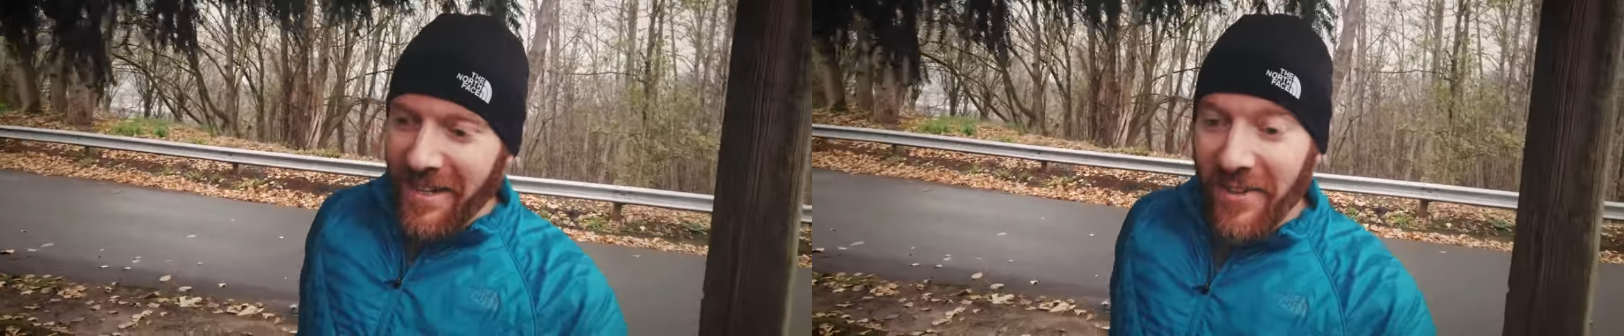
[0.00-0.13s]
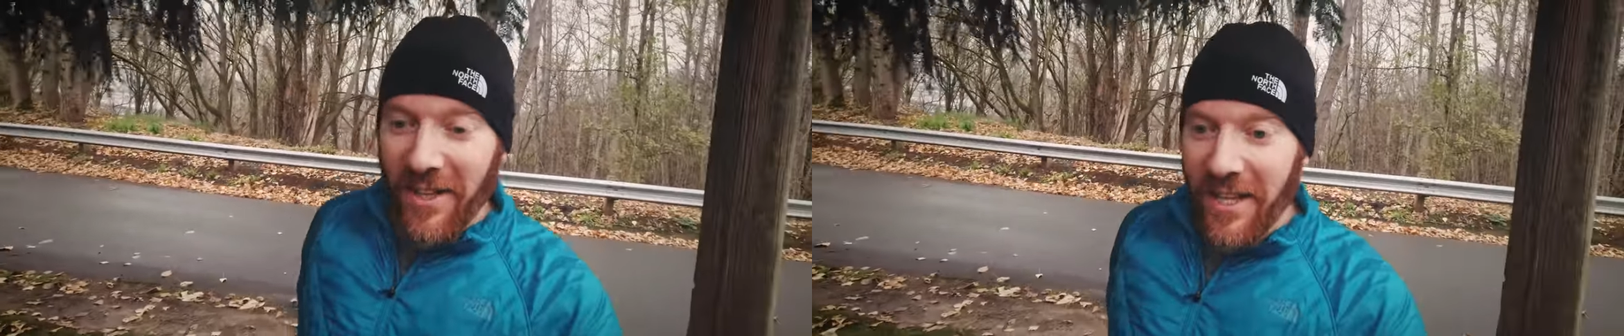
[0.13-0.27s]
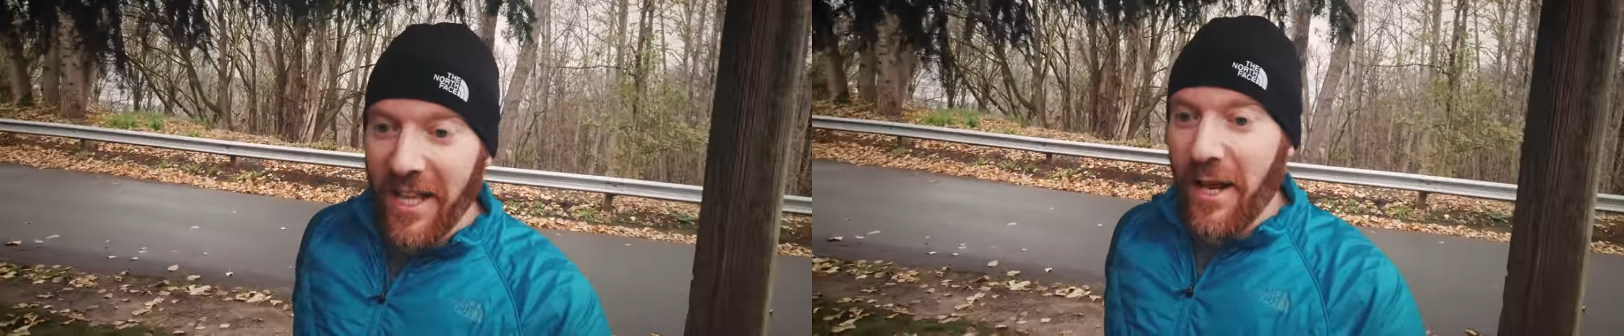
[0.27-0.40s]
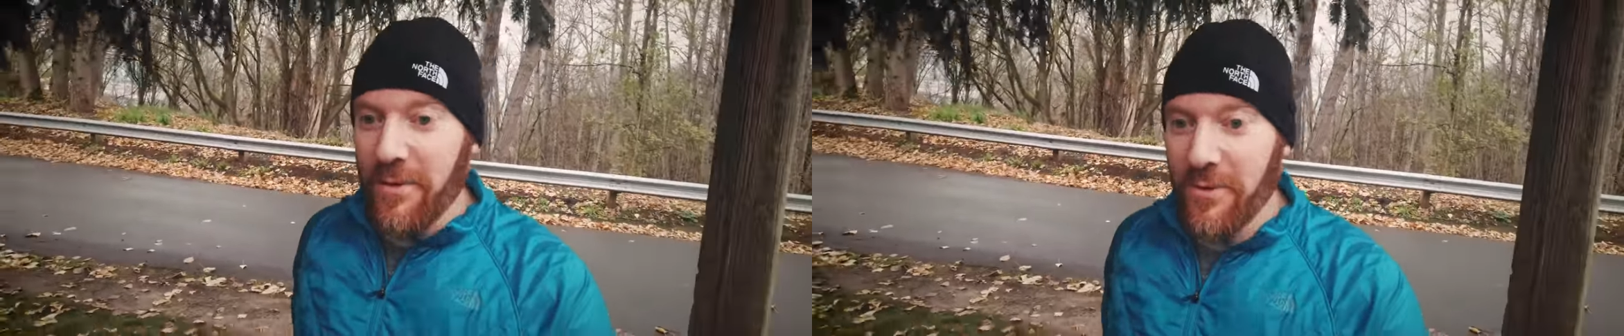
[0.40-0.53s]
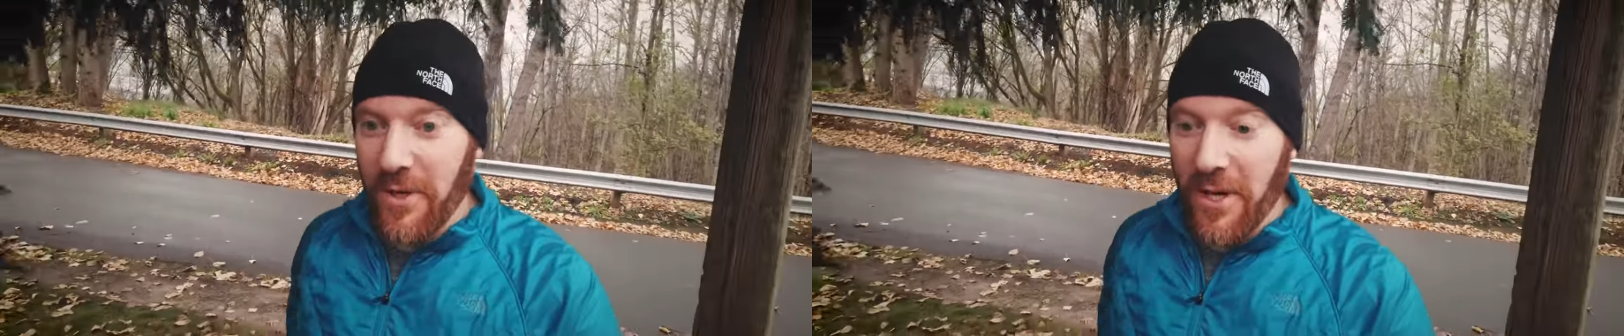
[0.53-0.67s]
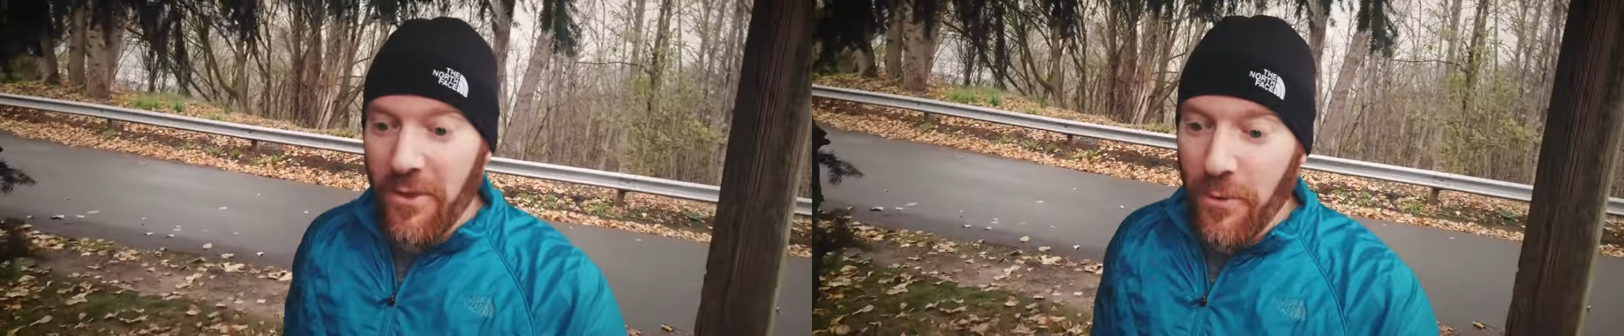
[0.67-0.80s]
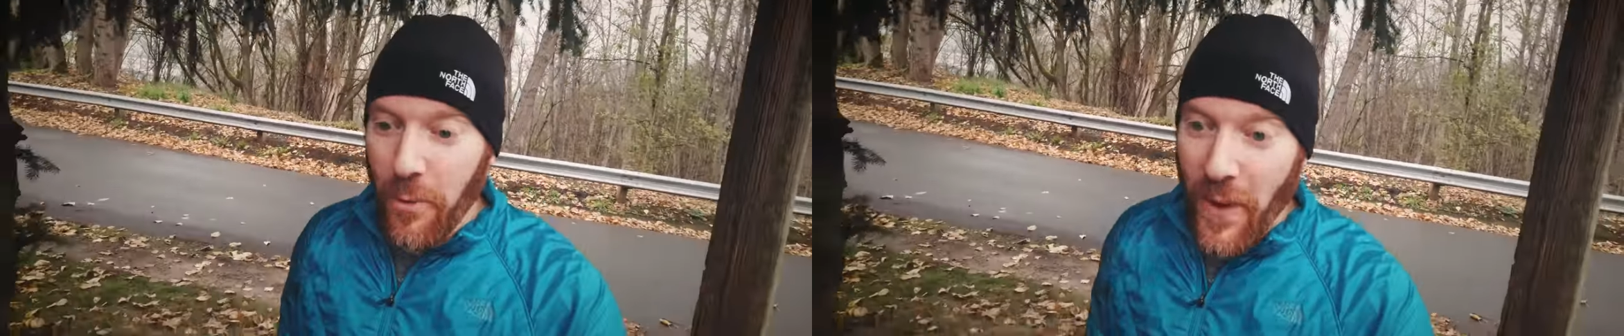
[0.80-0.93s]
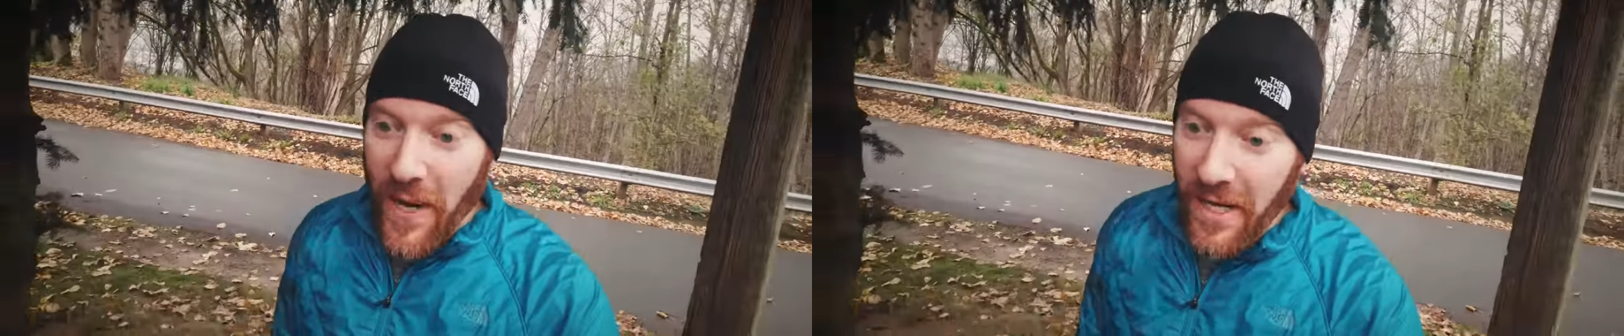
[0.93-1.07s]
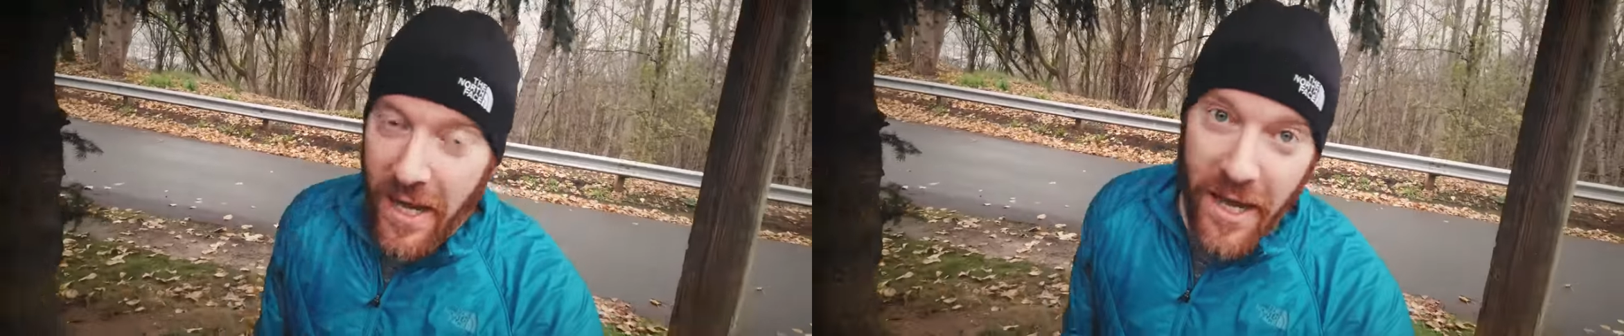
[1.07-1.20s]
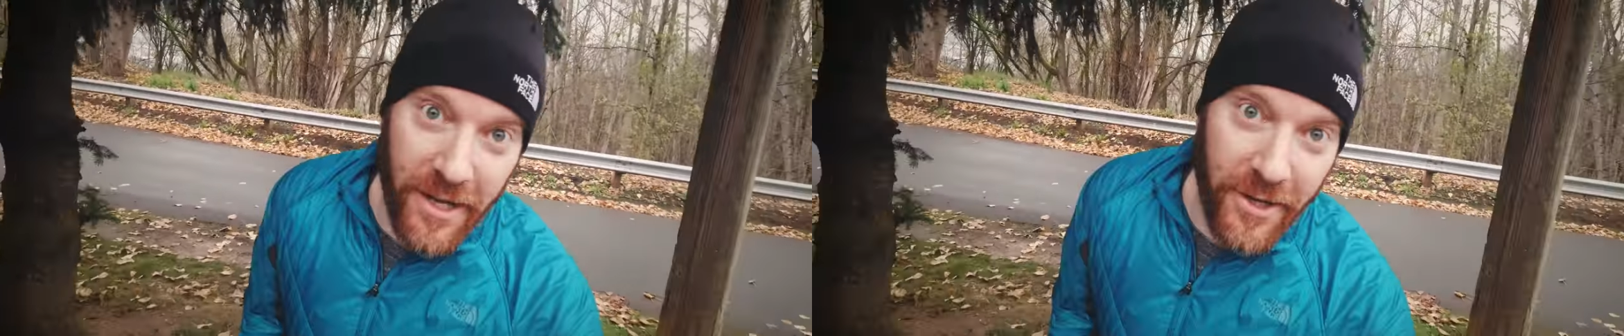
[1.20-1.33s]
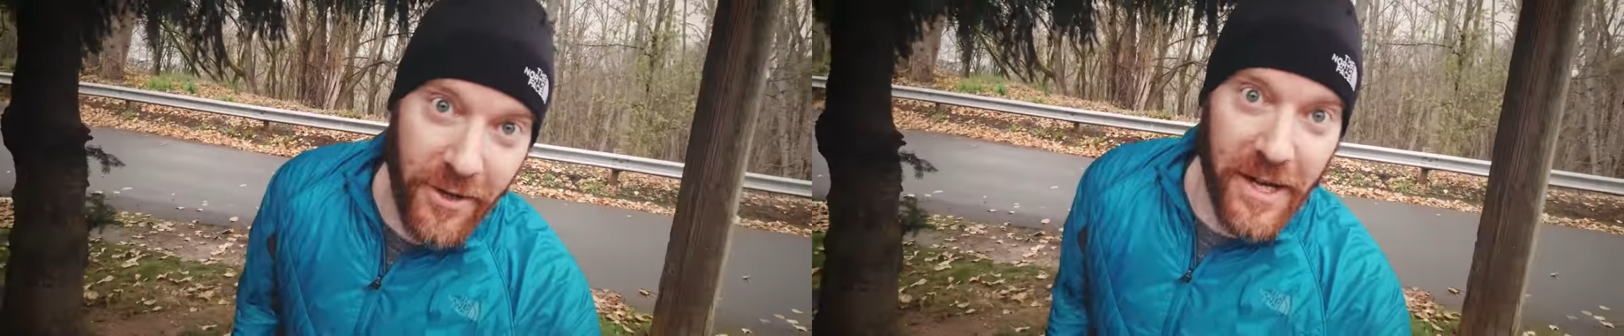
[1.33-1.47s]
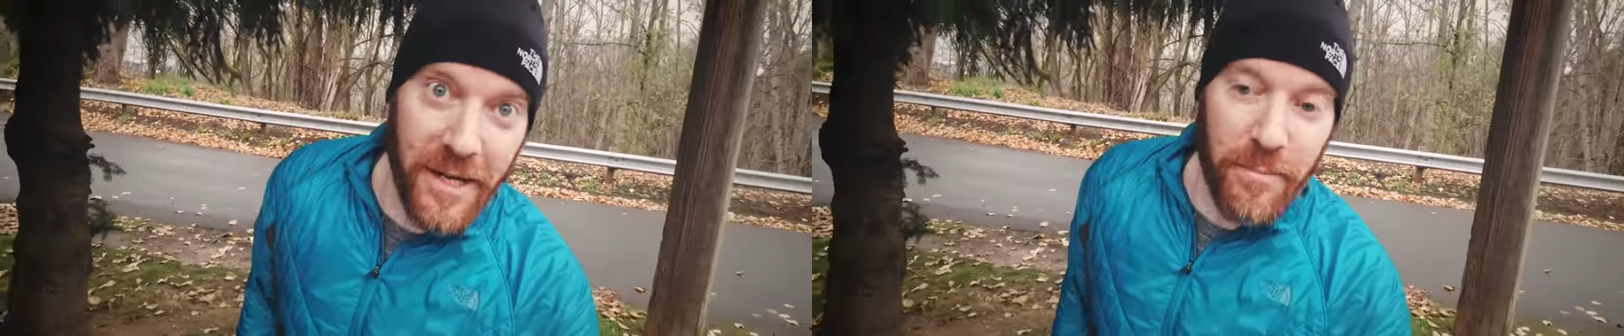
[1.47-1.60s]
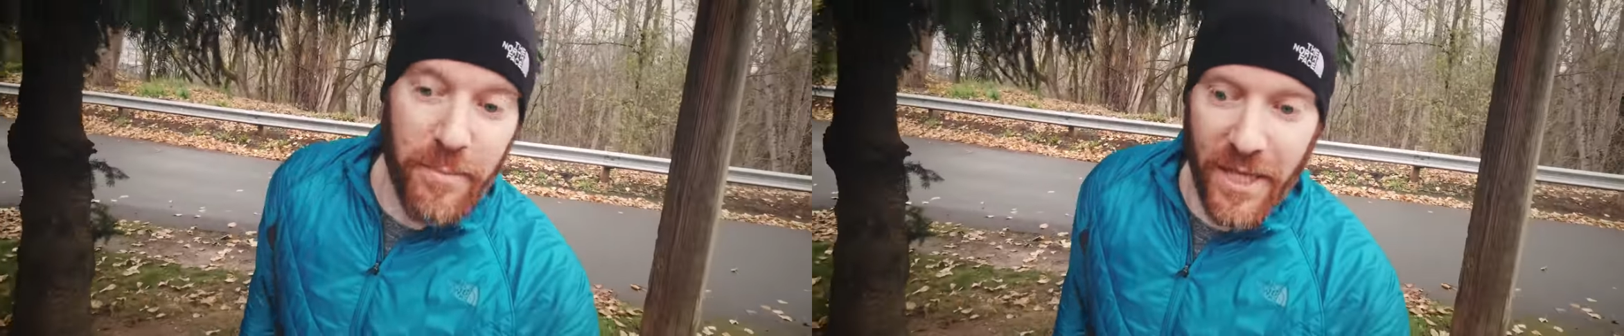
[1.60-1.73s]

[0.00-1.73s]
Felt like I was running through wet concrete,